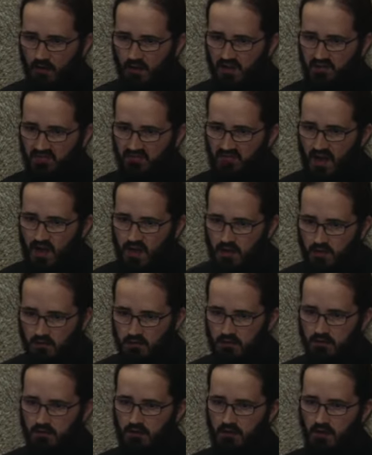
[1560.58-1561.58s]
it
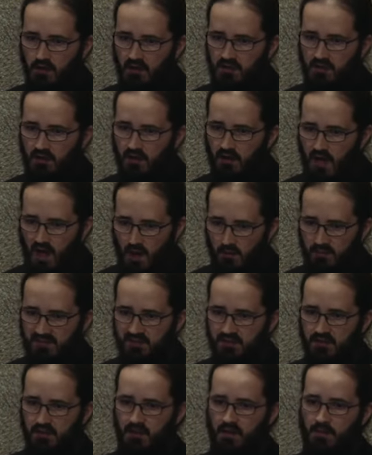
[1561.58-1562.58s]
failed, it
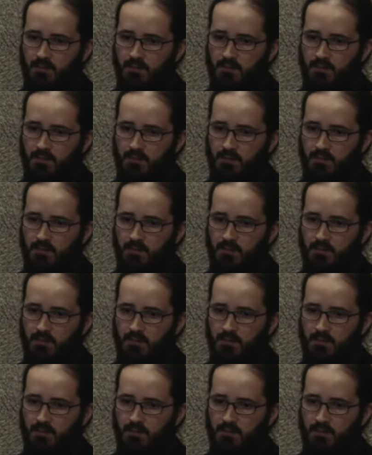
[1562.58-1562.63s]
collapsed.